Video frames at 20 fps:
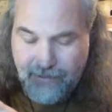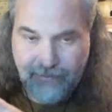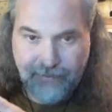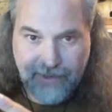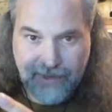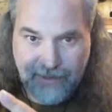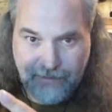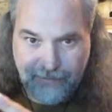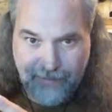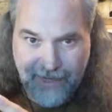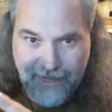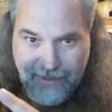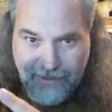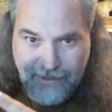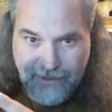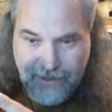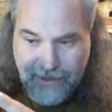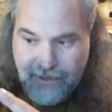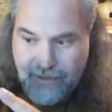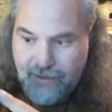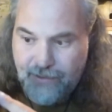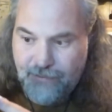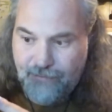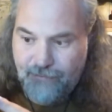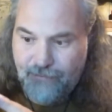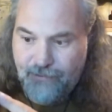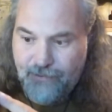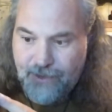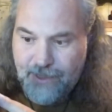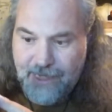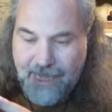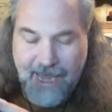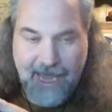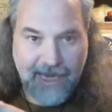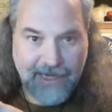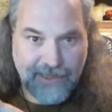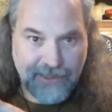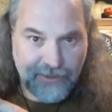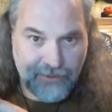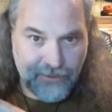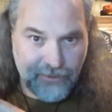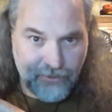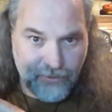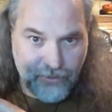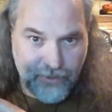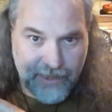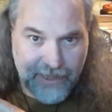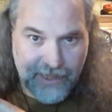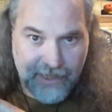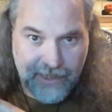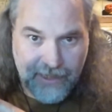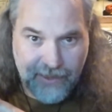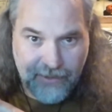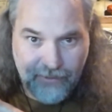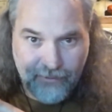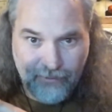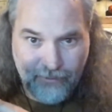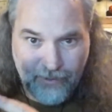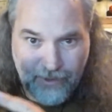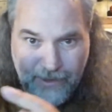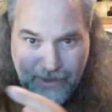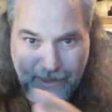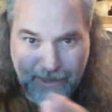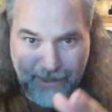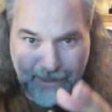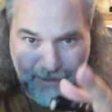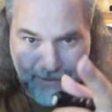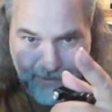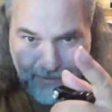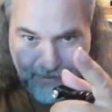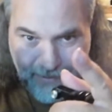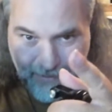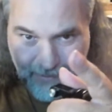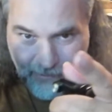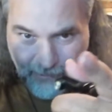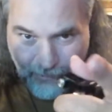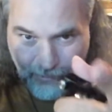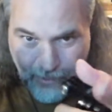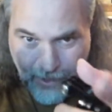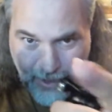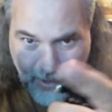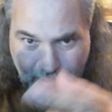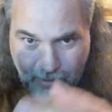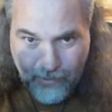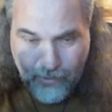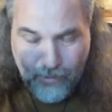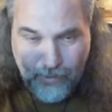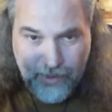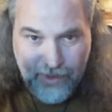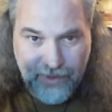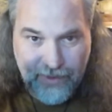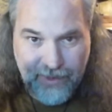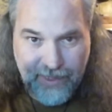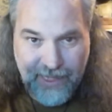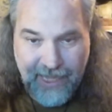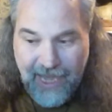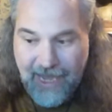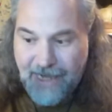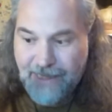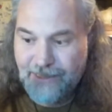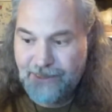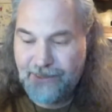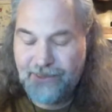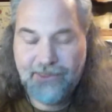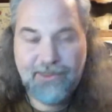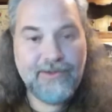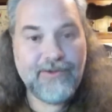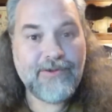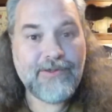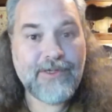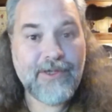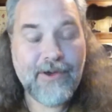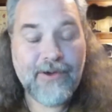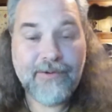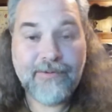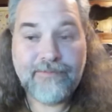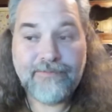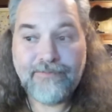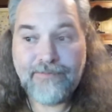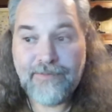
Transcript: but the mounts that come for the Action 3 will not work with the Action 2. So